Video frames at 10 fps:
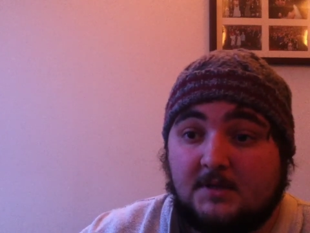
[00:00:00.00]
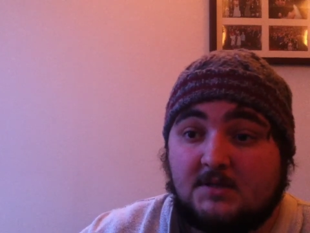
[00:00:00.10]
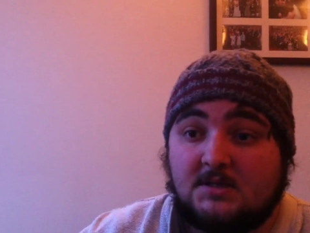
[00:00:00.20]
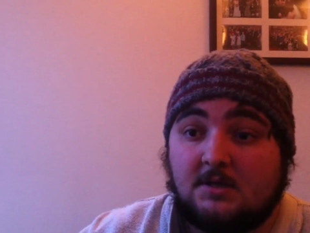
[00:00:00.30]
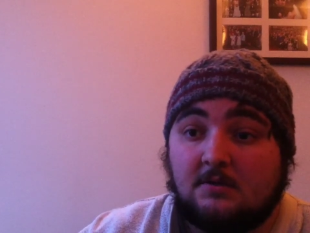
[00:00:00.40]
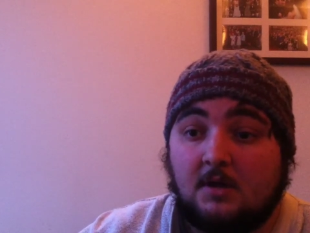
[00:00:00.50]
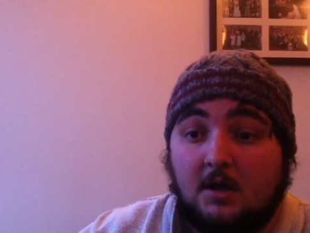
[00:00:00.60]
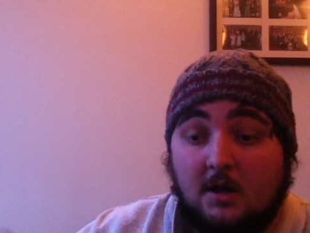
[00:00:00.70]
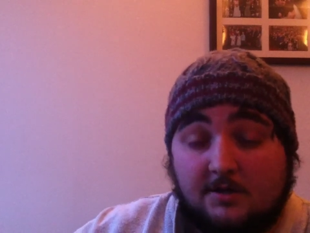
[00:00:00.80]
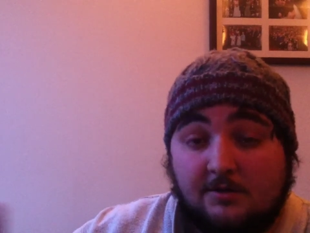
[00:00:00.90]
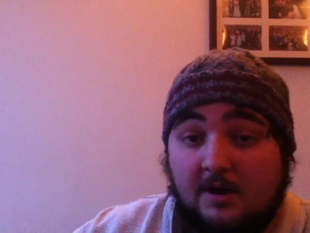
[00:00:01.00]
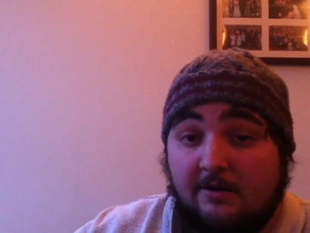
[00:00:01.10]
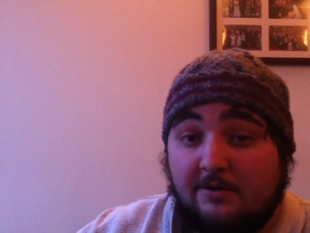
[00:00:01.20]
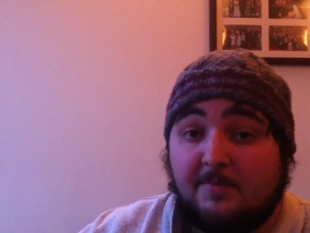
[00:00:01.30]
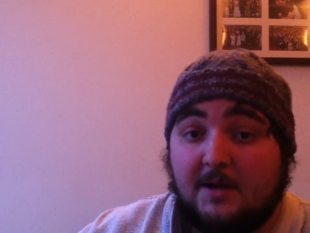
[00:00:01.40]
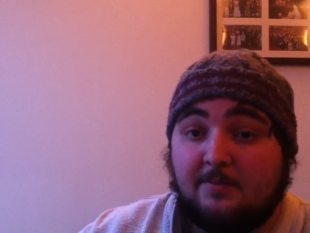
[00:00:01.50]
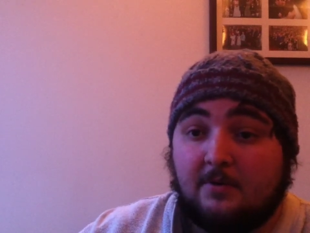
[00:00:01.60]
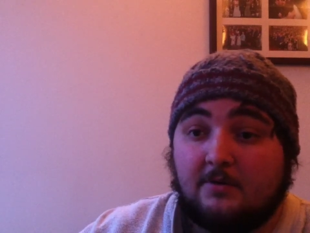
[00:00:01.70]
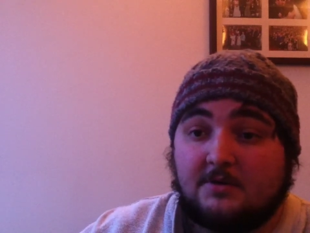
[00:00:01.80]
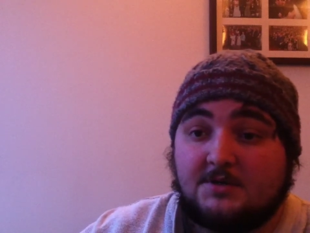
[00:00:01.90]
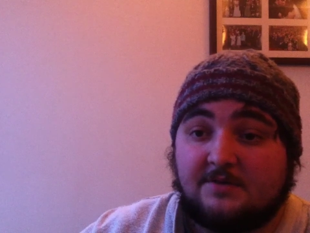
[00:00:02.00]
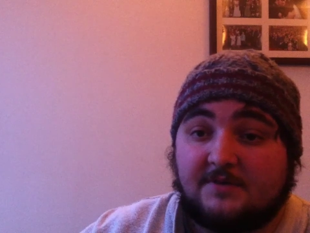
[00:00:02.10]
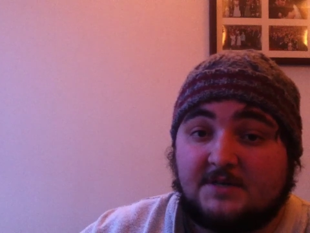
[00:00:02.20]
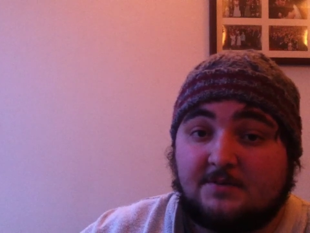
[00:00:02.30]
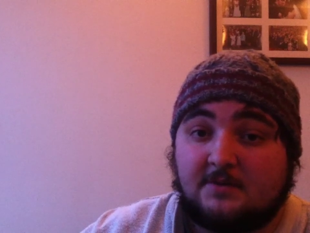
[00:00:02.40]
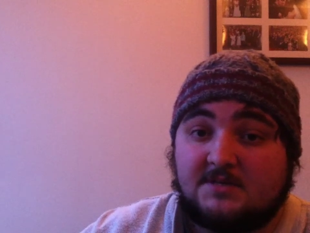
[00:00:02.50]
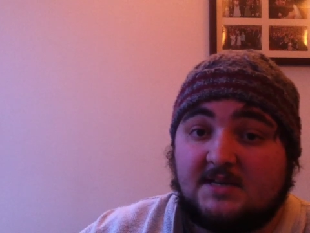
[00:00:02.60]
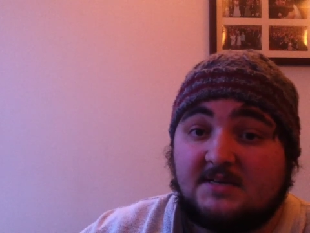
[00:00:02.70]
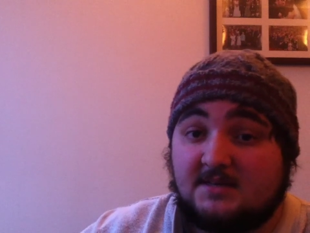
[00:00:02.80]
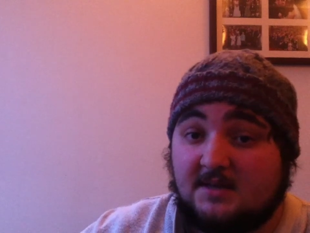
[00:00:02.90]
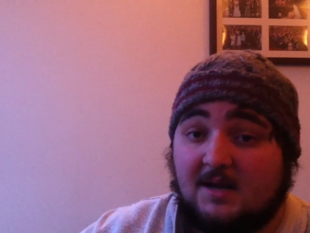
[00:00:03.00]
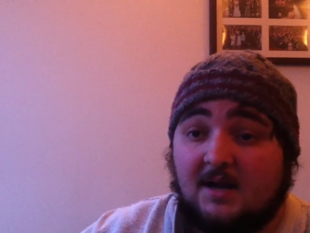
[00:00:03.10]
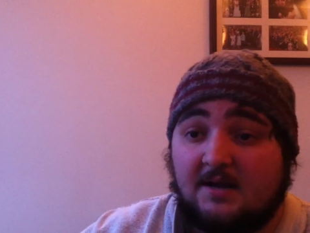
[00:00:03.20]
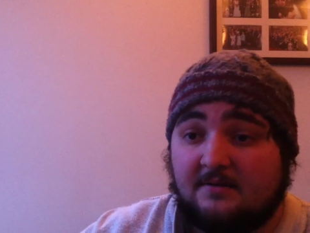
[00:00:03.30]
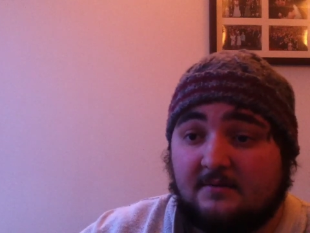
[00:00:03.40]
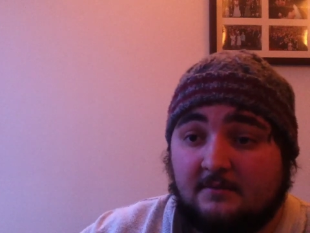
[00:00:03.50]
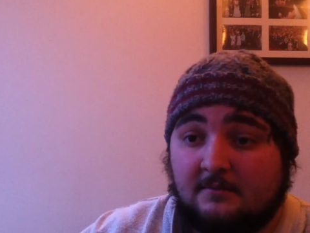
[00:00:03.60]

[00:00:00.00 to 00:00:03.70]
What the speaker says: So there are other byproducts of this process that aren't